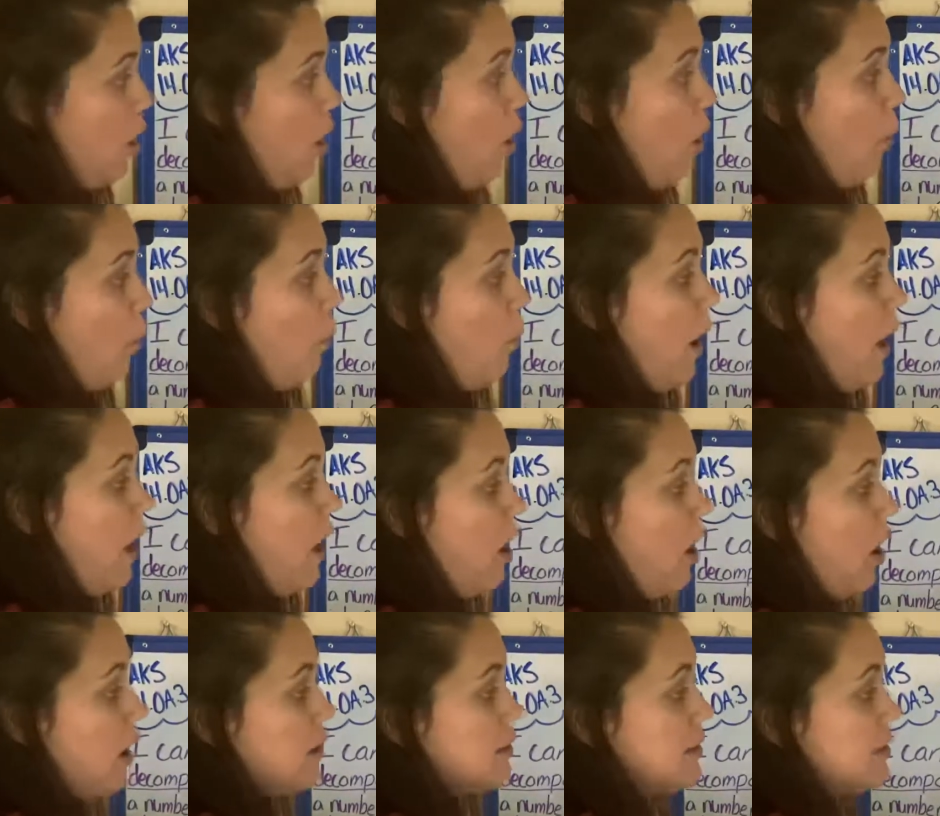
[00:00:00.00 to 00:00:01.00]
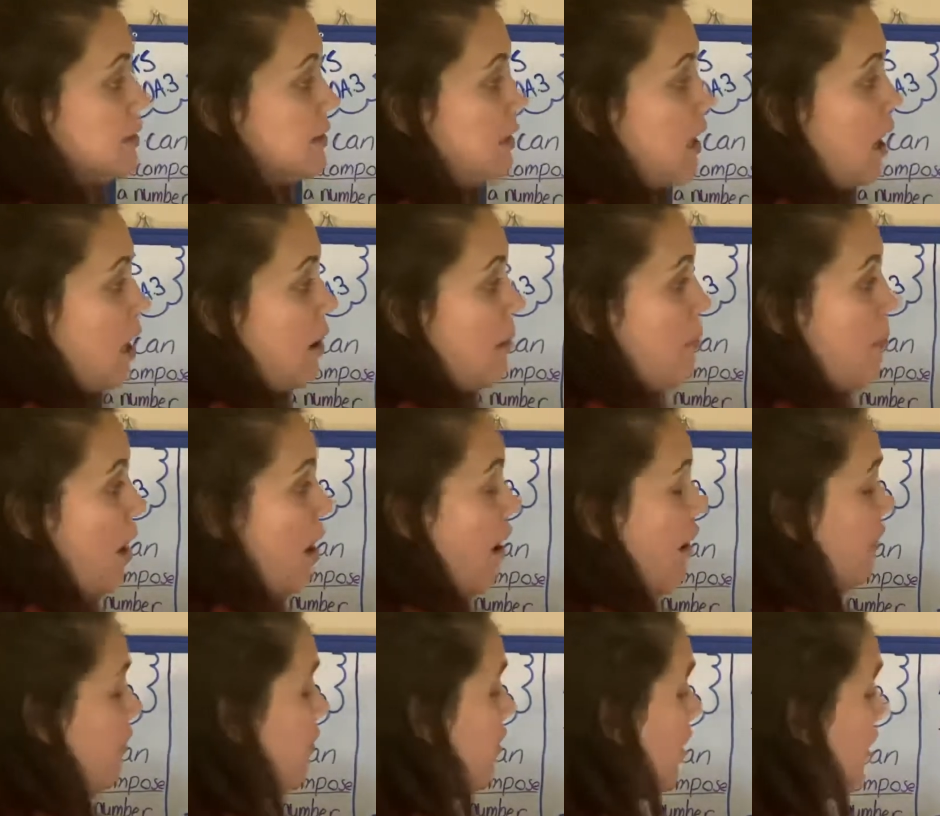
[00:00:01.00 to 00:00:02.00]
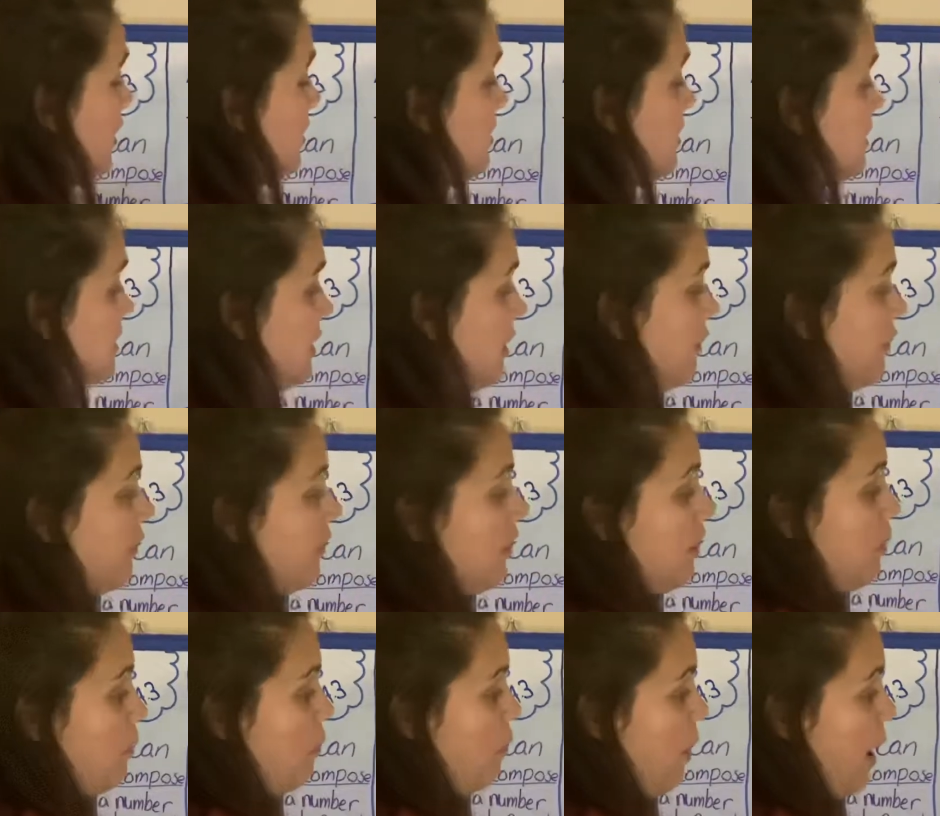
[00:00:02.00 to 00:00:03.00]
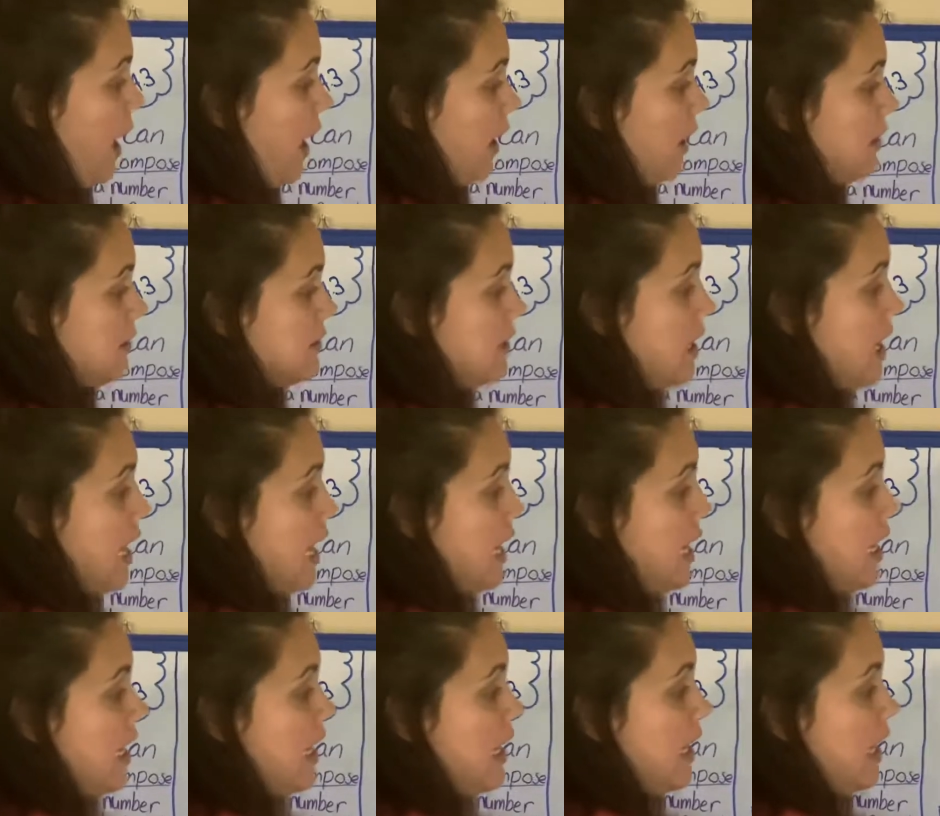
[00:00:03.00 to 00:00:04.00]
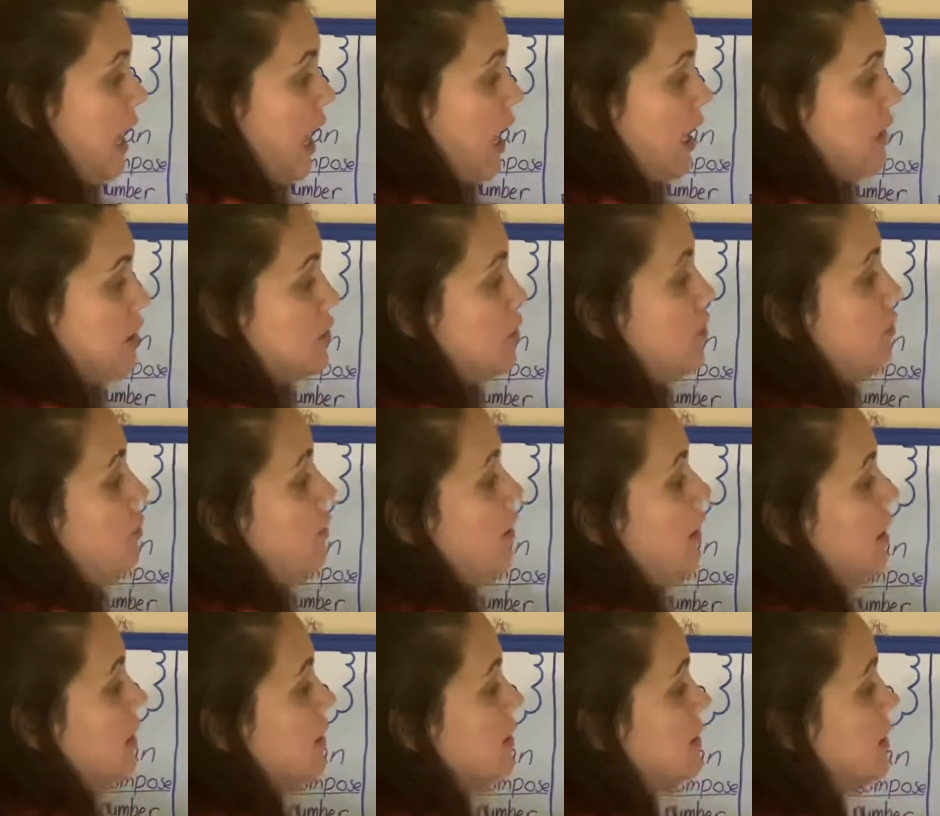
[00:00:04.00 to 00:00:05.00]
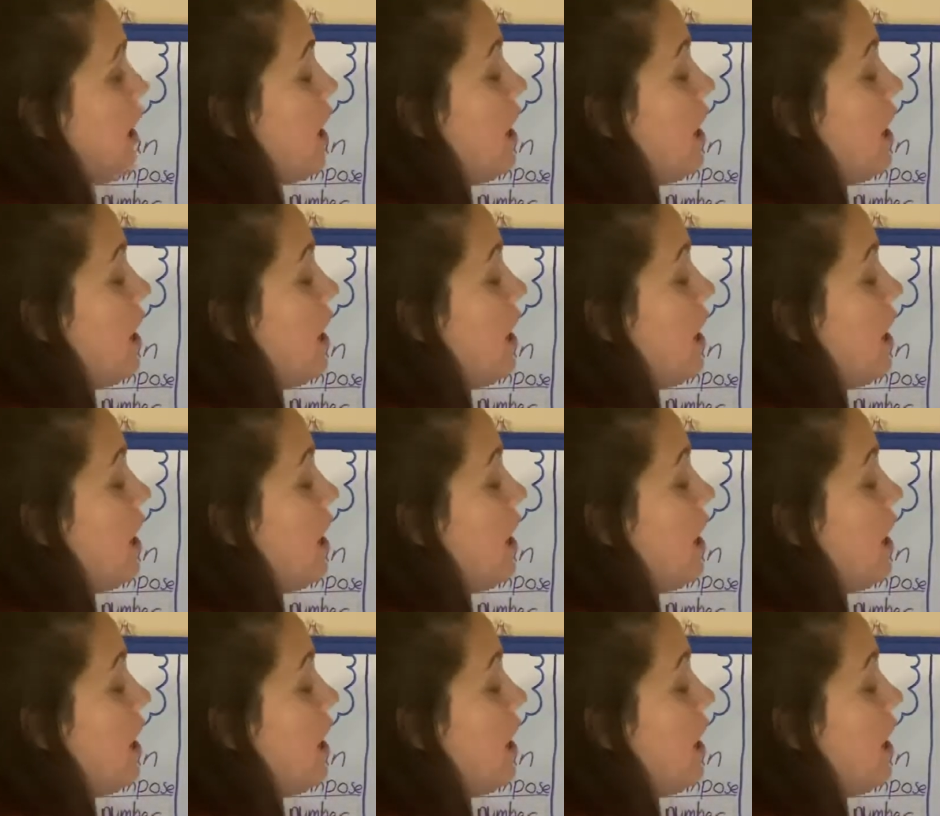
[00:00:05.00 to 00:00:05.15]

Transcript: What are some of the different ways he can do this?